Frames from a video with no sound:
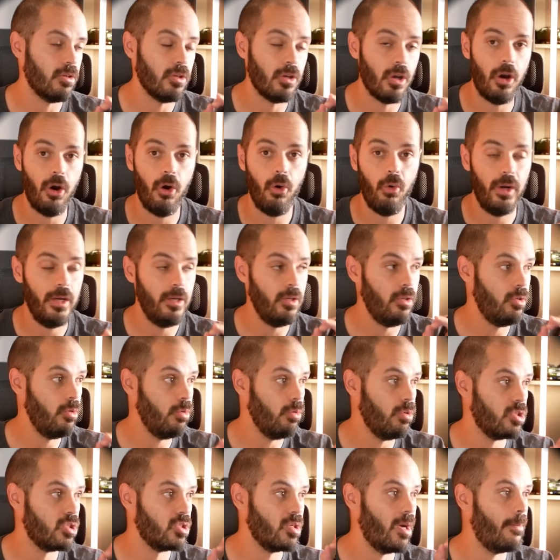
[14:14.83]
to go and
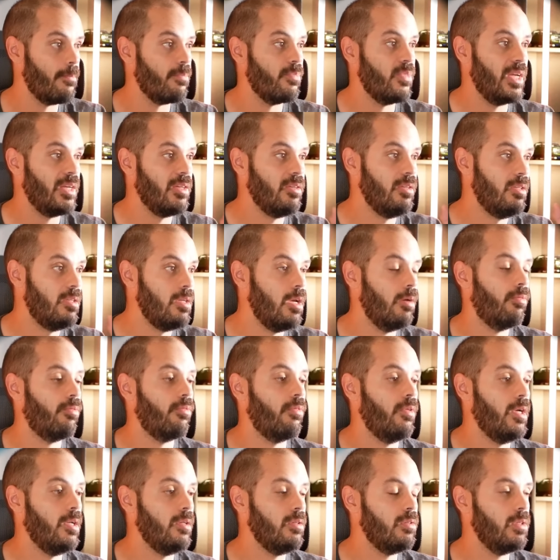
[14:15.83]
do something
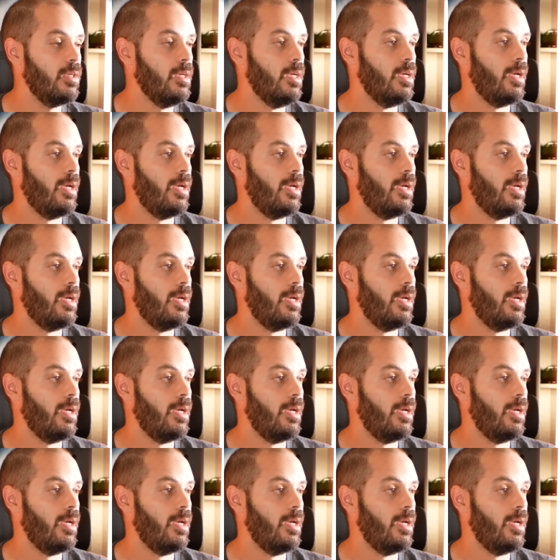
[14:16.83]
different